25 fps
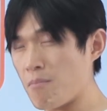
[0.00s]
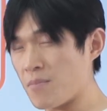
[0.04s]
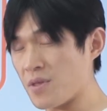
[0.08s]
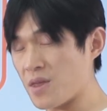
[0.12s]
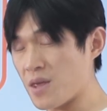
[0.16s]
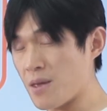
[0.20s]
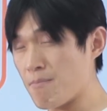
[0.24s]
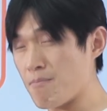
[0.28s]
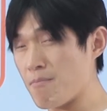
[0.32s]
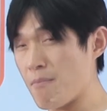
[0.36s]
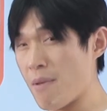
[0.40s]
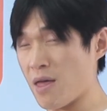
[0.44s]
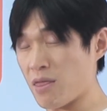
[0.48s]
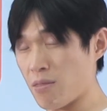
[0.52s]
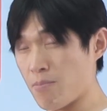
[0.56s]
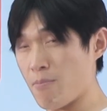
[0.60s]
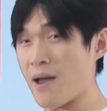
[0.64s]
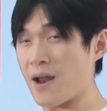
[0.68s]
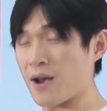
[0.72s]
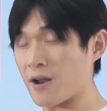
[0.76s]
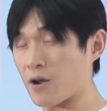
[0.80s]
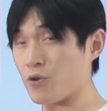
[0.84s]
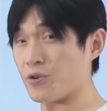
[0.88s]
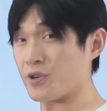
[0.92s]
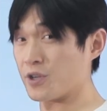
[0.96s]

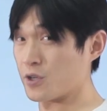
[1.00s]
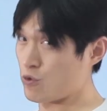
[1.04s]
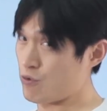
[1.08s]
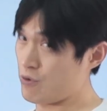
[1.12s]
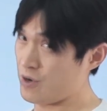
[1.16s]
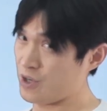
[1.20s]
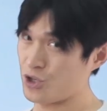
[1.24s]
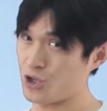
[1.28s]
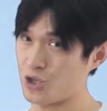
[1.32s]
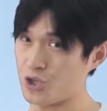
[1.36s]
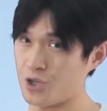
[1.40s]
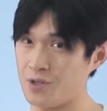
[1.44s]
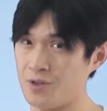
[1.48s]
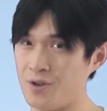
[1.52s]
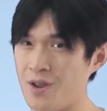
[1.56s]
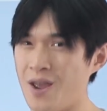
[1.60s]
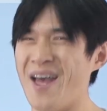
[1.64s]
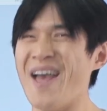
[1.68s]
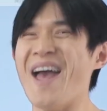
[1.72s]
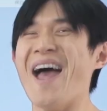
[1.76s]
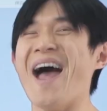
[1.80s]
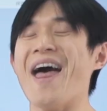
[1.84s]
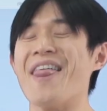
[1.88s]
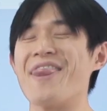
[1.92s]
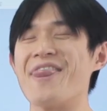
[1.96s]
mathematical equation,
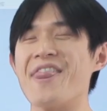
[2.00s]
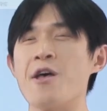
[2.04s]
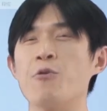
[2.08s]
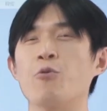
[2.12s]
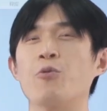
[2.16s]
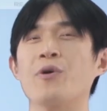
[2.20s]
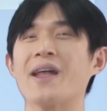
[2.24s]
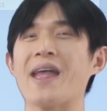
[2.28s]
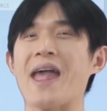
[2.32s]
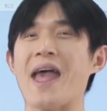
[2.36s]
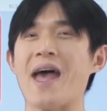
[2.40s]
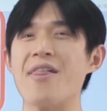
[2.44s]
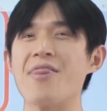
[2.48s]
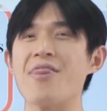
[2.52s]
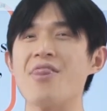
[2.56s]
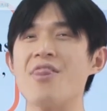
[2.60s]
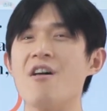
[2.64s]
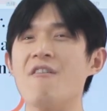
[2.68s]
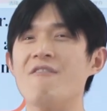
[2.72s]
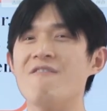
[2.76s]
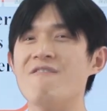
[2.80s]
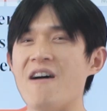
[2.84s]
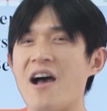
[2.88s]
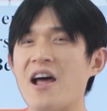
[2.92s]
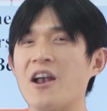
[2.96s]
and then we get the
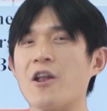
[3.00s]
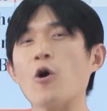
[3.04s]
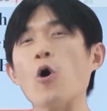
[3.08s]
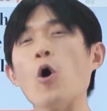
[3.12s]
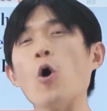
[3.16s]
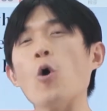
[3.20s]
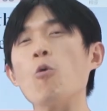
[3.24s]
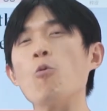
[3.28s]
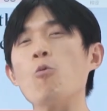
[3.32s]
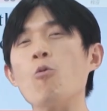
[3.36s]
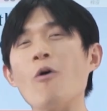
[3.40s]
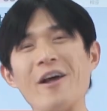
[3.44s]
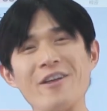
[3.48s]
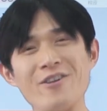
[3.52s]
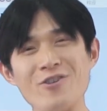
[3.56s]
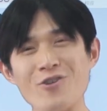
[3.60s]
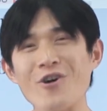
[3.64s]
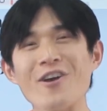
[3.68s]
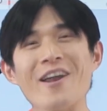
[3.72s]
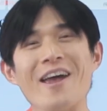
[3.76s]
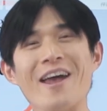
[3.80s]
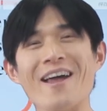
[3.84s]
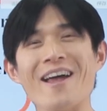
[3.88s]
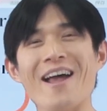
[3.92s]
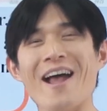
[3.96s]
value of 1
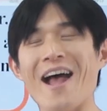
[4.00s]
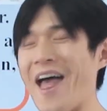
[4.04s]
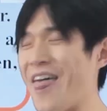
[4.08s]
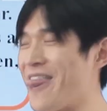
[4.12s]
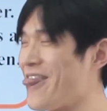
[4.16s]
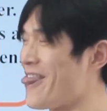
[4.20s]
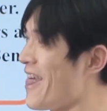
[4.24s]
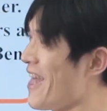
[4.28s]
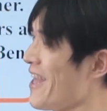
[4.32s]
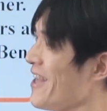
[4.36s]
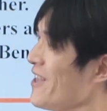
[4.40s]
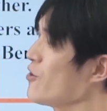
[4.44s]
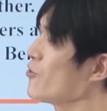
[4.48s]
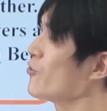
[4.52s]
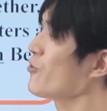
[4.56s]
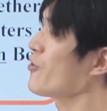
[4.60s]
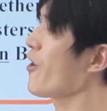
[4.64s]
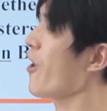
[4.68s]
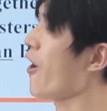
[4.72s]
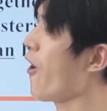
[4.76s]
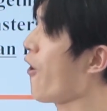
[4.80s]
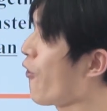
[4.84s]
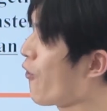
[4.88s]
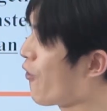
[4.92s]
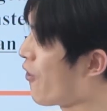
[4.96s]
unit. And then you
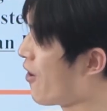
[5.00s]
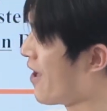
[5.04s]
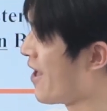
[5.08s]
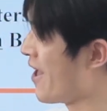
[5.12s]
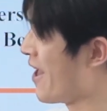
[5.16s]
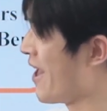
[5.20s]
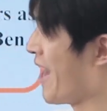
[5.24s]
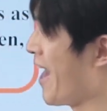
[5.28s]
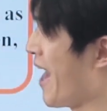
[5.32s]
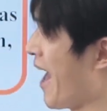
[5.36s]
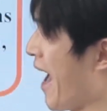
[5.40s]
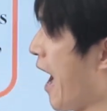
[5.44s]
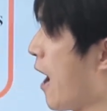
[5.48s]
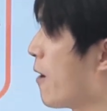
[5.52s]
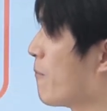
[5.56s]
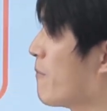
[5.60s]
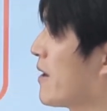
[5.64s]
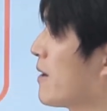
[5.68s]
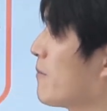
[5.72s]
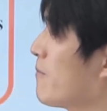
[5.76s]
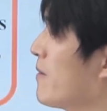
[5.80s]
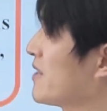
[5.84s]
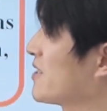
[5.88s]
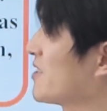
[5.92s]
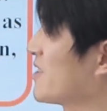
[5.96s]
know how
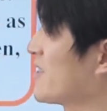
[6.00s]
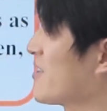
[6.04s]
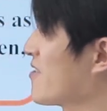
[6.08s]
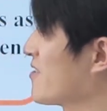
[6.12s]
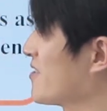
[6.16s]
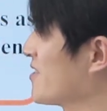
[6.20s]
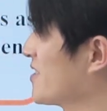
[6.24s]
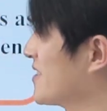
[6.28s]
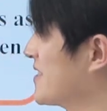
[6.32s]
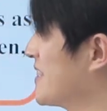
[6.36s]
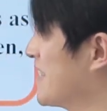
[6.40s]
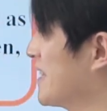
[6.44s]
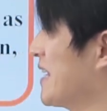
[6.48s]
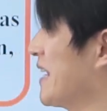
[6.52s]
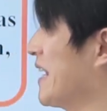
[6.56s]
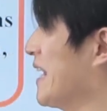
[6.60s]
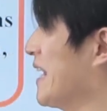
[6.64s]
many monsters did